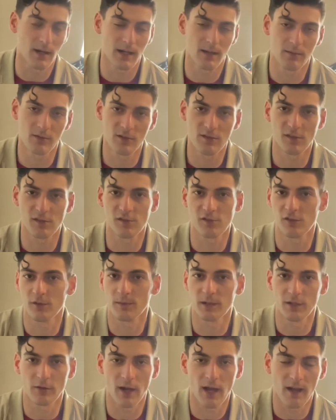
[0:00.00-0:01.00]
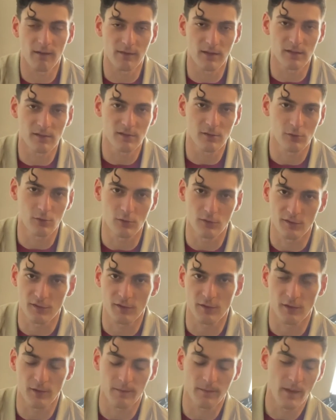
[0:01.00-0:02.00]
I'm just assuming you have these tools.
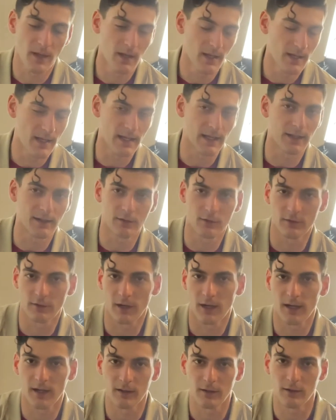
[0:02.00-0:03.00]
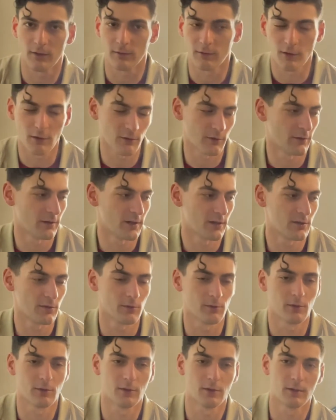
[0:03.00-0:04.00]
So angle grinder, rotary
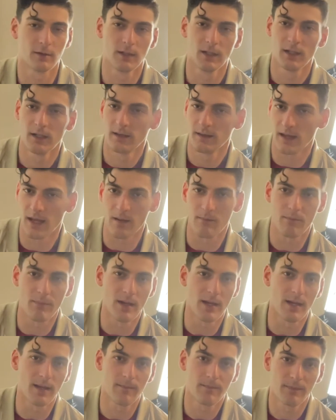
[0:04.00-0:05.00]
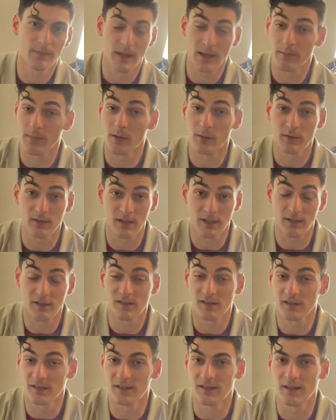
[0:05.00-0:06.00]
tool, that bit was like
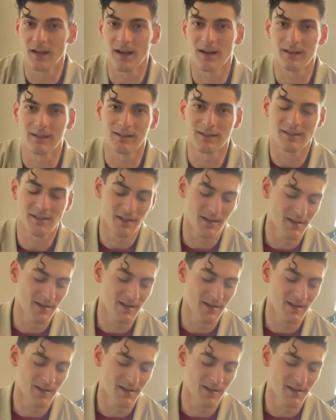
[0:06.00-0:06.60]
$60.